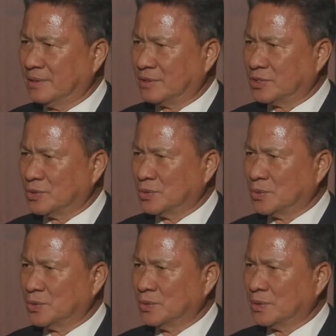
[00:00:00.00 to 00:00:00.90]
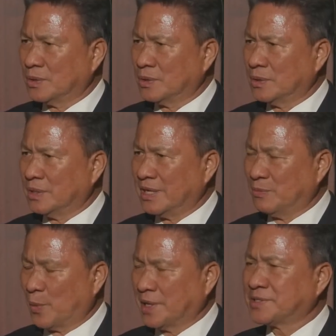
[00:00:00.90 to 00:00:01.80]
to
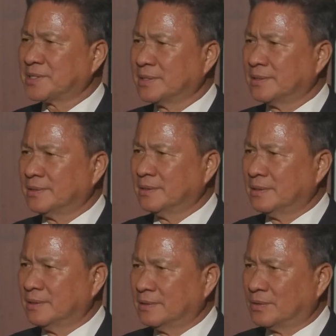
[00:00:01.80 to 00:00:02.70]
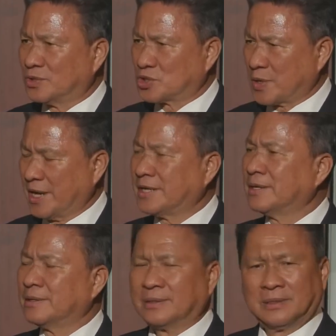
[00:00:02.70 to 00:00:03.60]
invest, to trade,
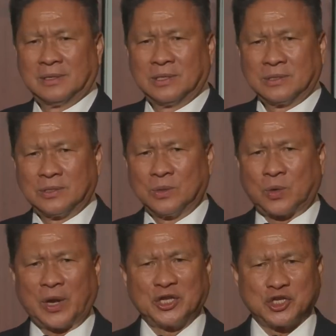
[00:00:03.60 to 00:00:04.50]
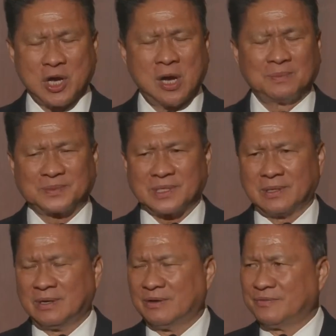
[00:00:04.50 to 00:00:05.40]
to create jobs
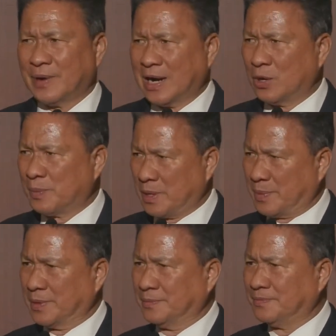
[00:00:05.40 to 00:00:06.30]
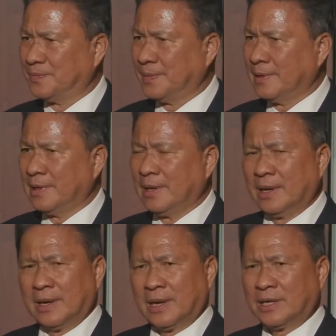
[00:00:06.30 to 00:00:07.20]
for our people.
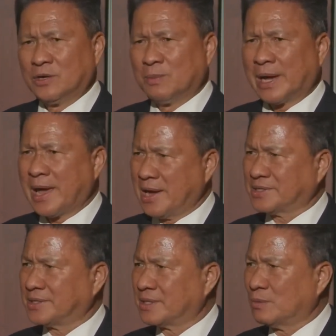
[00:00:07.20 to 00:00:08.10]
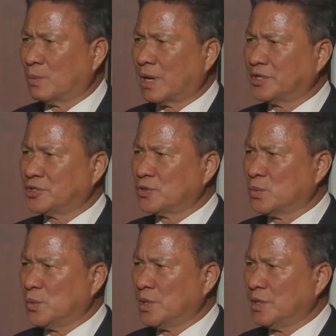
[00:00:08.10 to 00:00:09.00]
And you might ask, you know, why
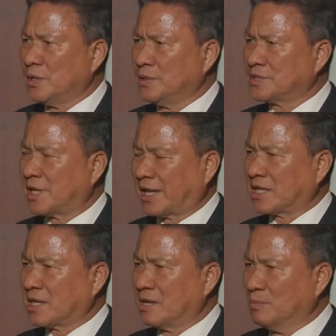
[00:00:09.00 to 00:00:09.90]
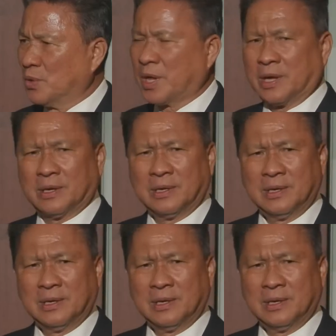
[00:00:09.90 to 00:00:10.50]
should we select Cambodia